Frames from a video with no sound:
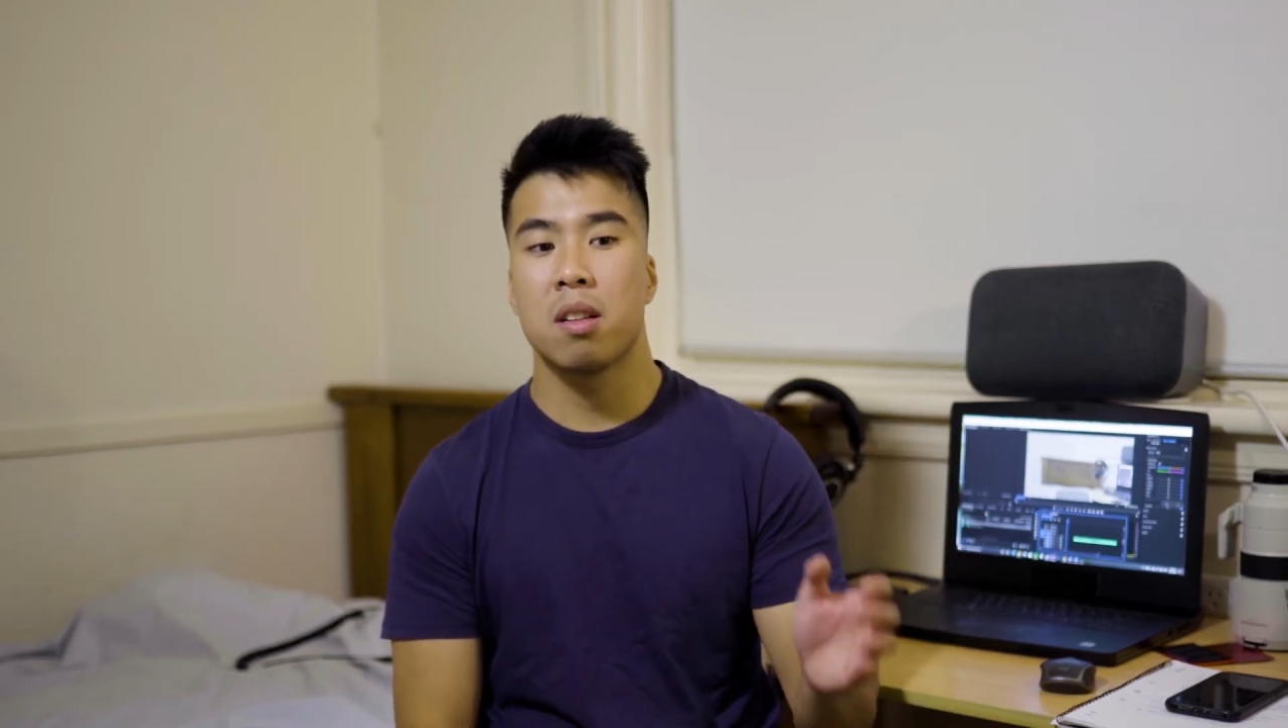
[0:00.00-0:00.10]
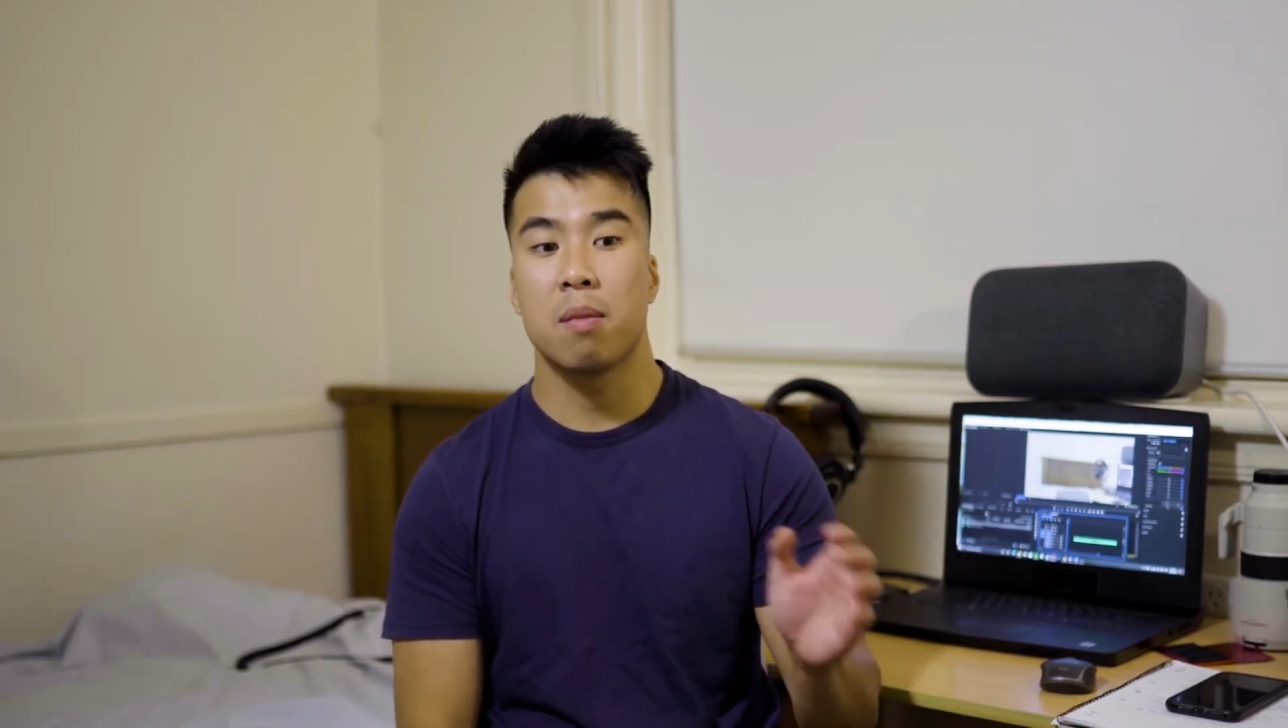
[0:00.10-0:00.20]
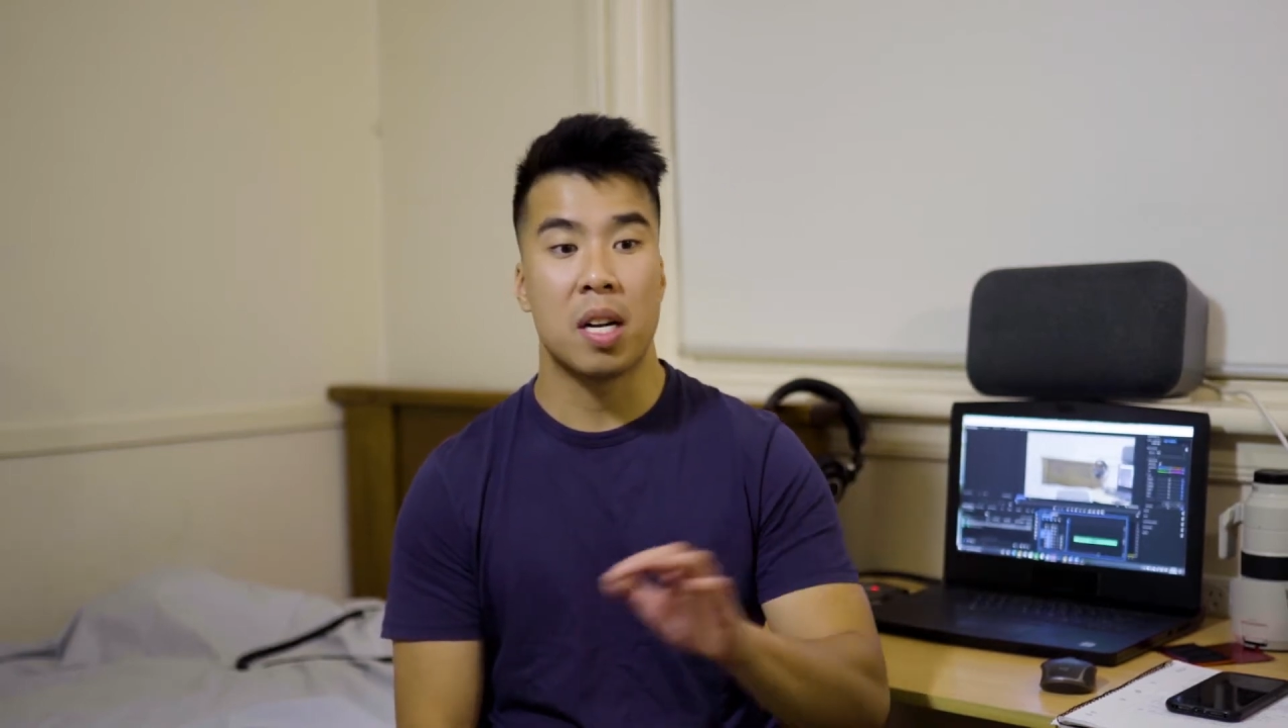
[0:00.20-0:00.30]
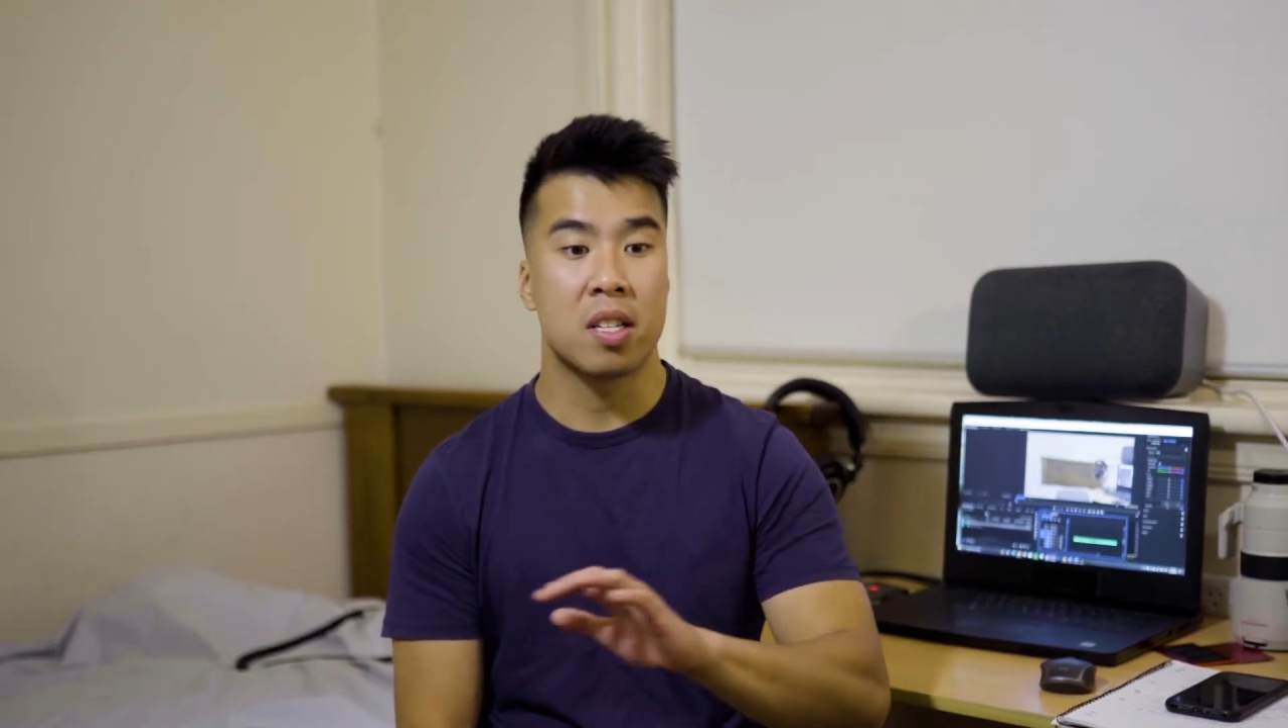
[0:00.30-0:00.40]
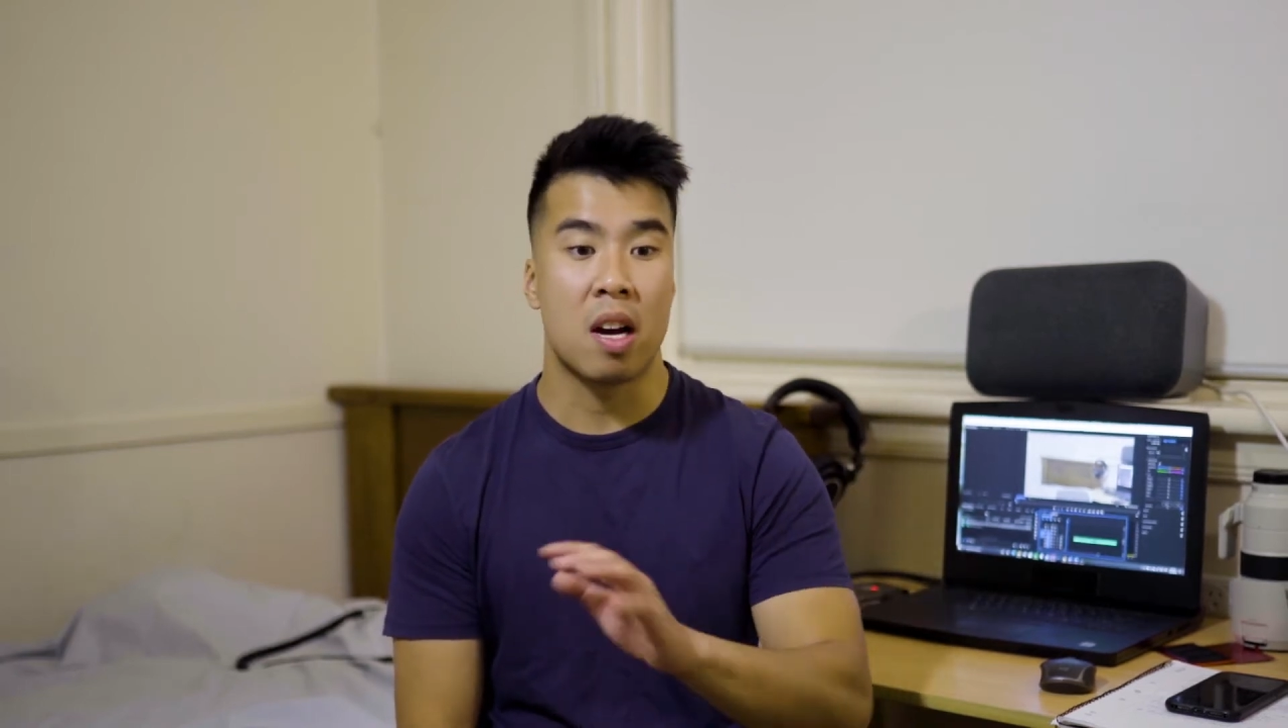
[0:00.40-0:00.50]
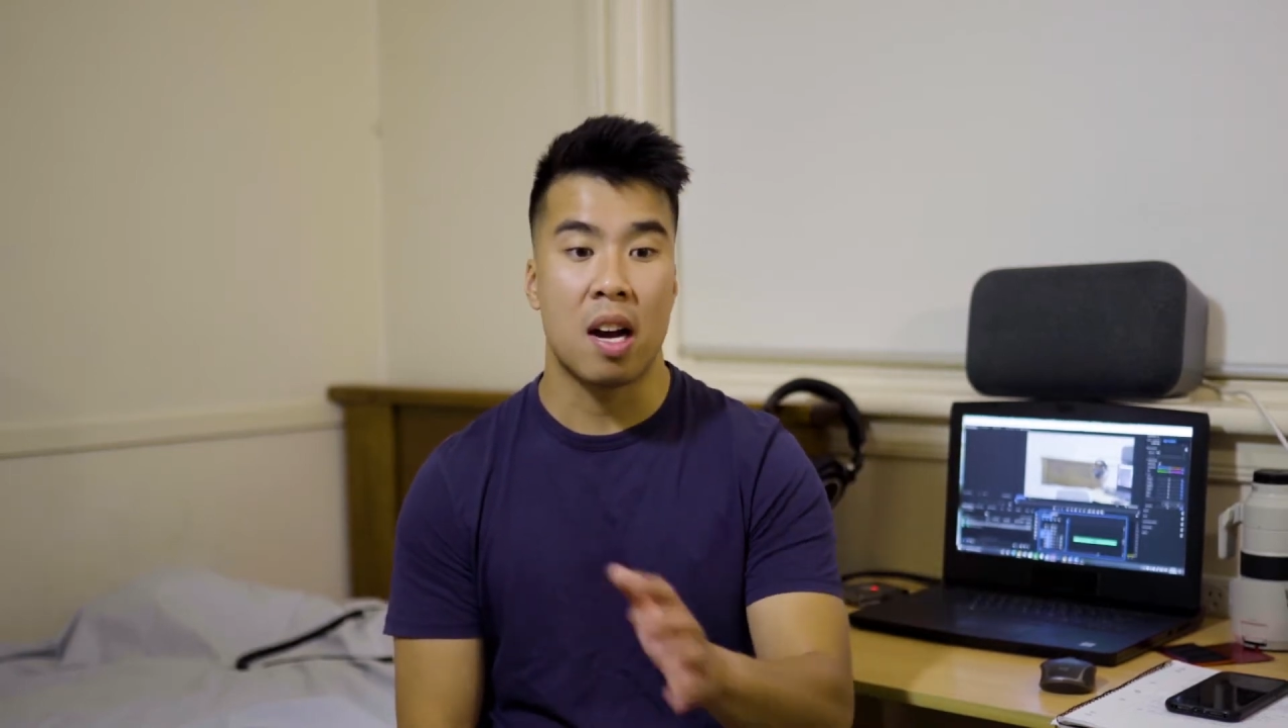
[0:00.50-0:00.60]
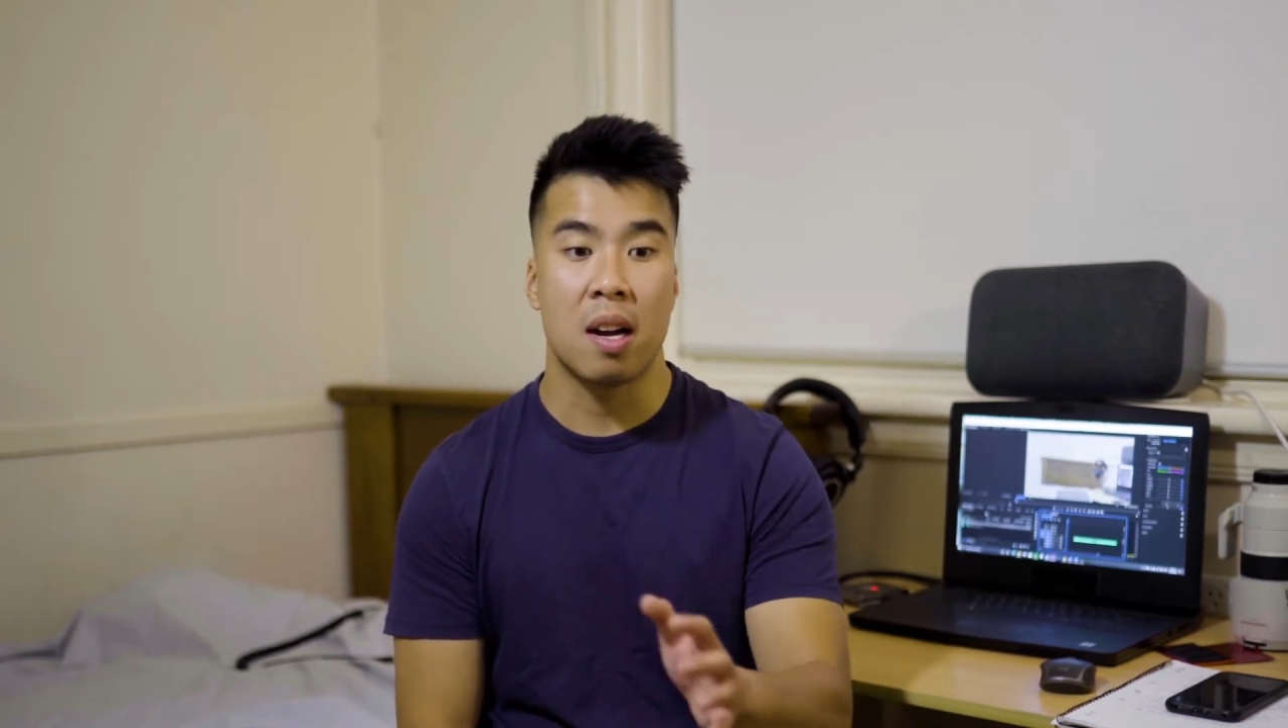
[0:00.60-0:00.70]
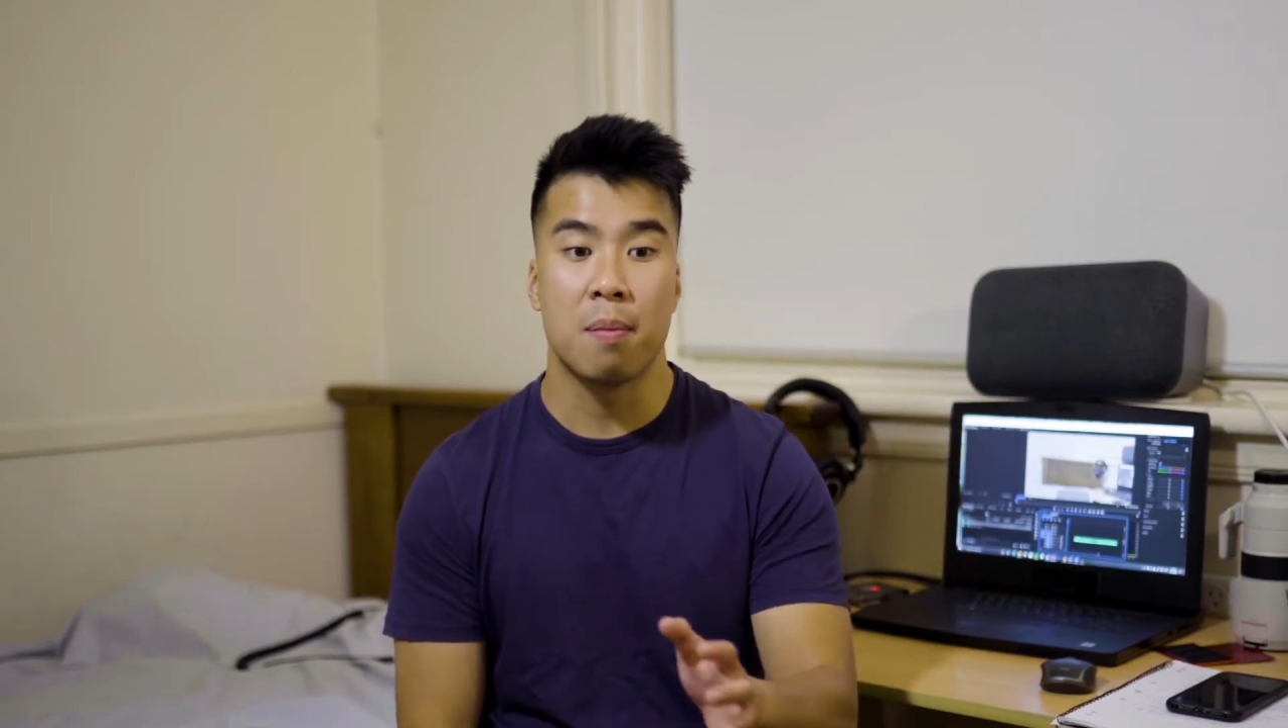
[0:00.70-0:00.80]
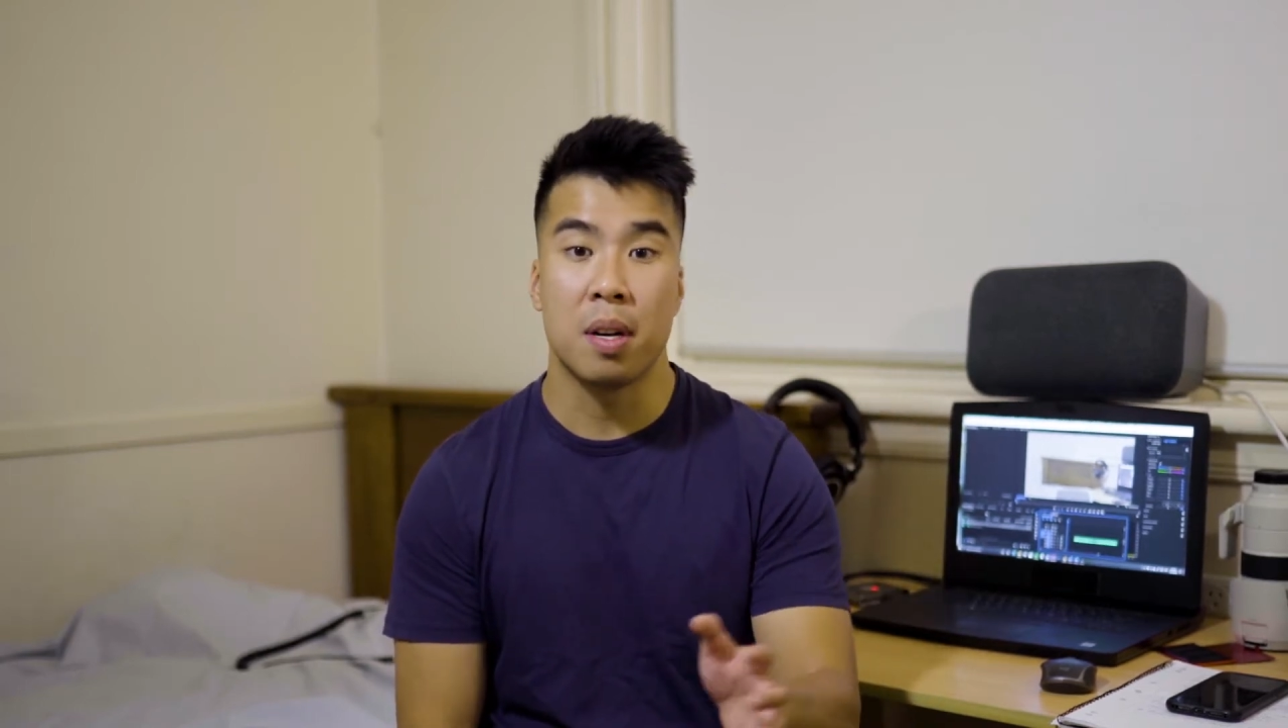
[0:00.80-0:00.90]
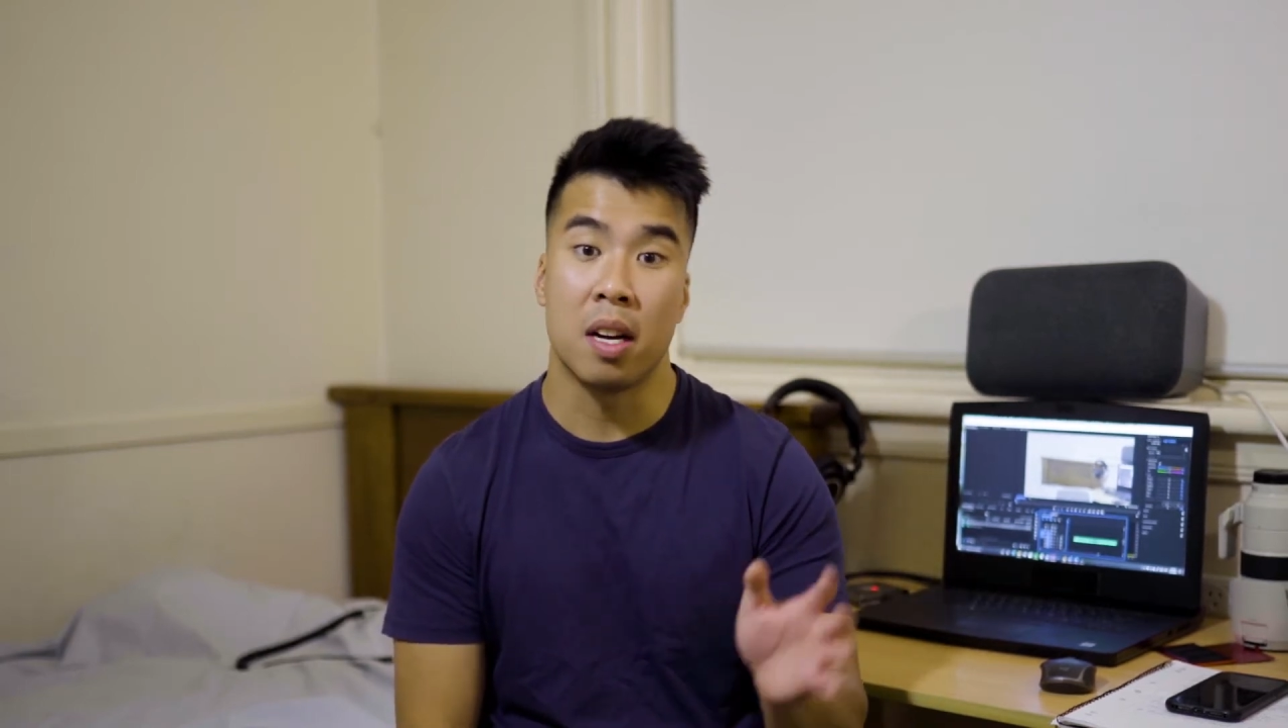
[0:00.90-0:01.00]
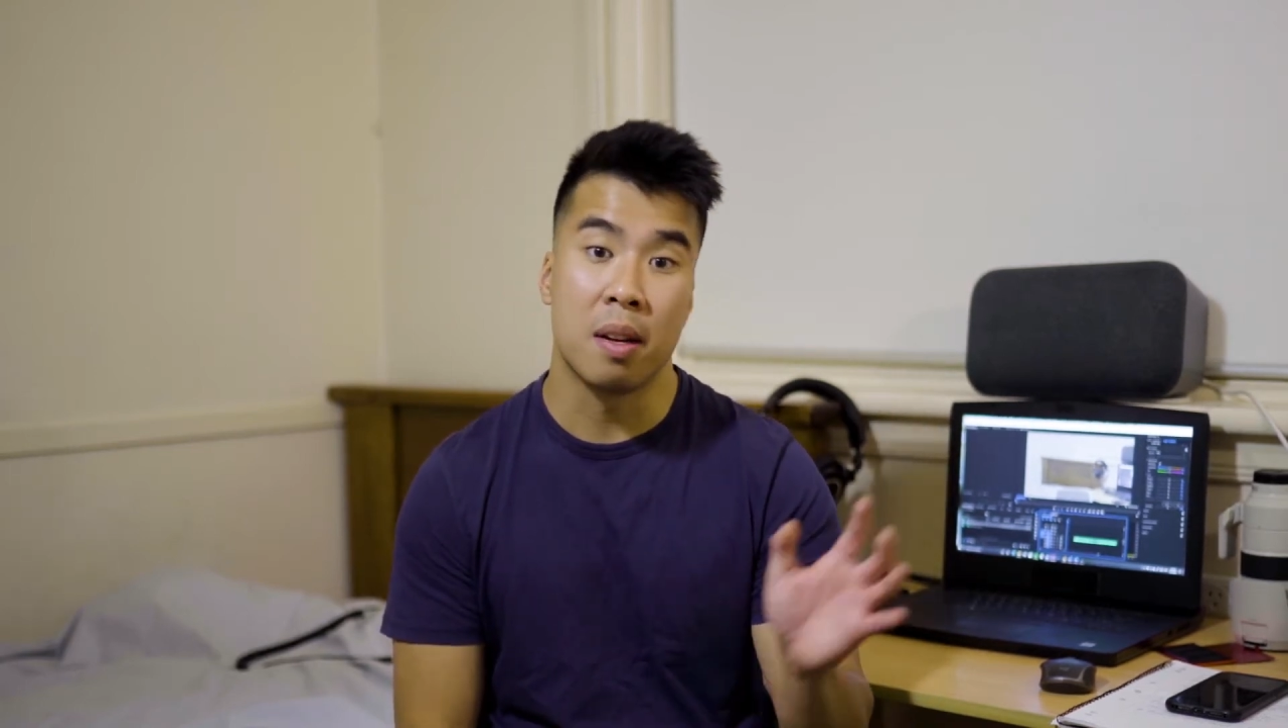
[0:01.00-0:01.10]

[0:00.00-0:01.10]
my time